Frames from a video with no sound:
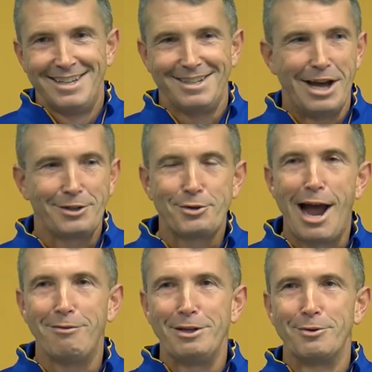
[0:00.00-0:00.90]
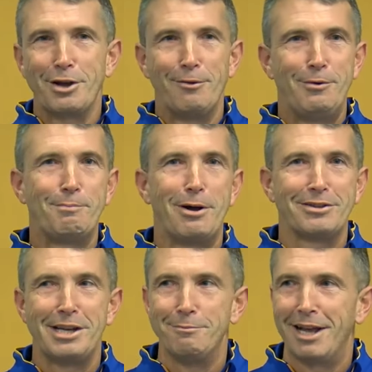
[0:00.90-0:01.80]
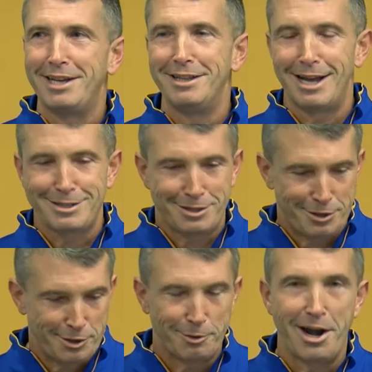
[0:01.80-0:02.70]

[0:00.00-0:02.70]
not traveling with our football team like he likes to do,